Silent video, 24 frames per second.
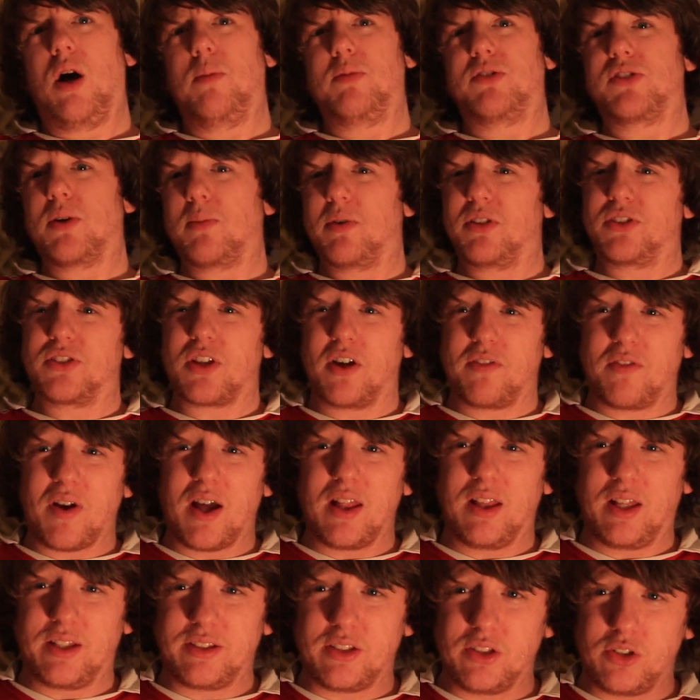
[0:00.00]
Some of the stuff I
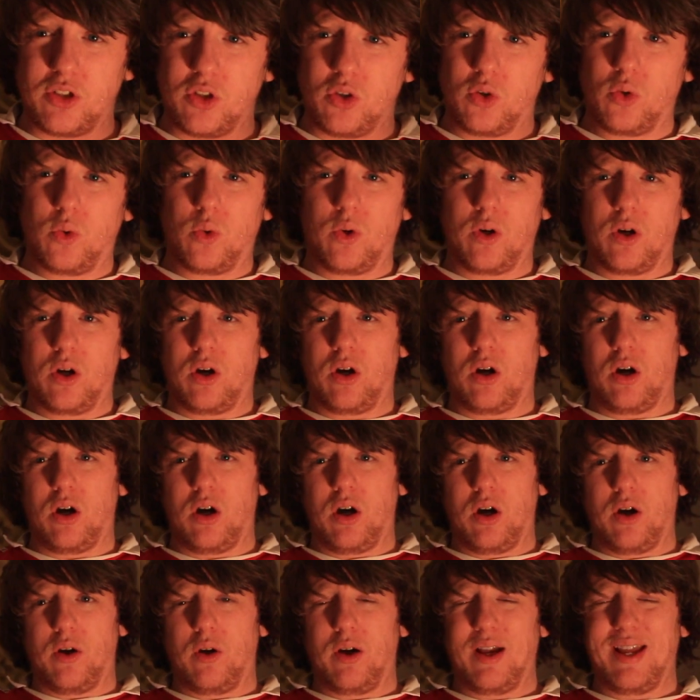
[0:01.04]
like to do
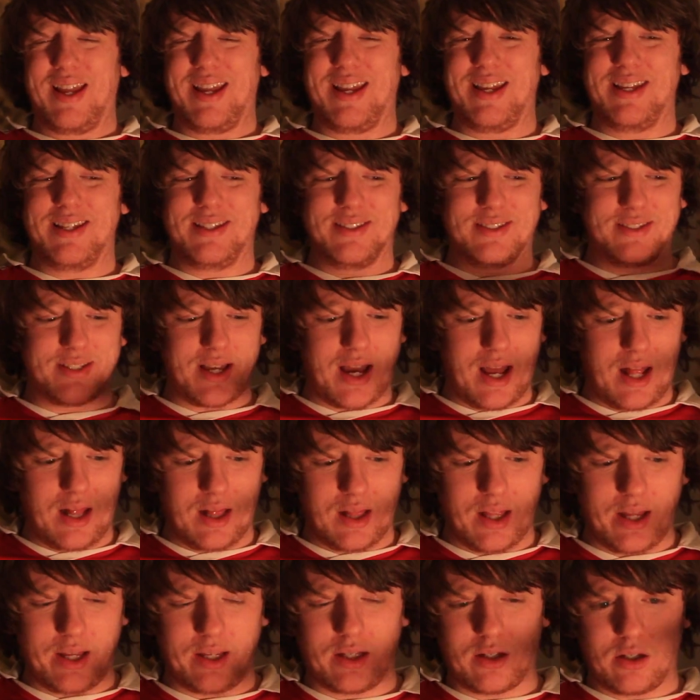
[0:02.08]
is I
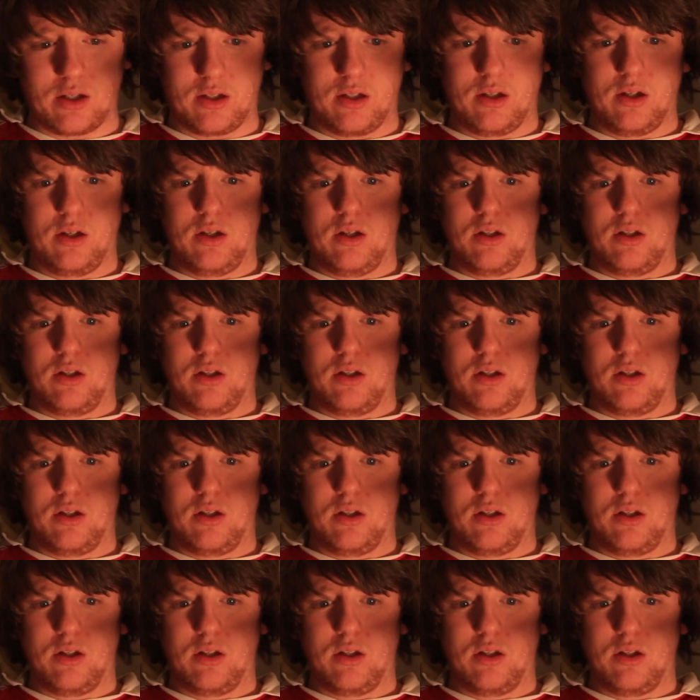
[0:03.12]
like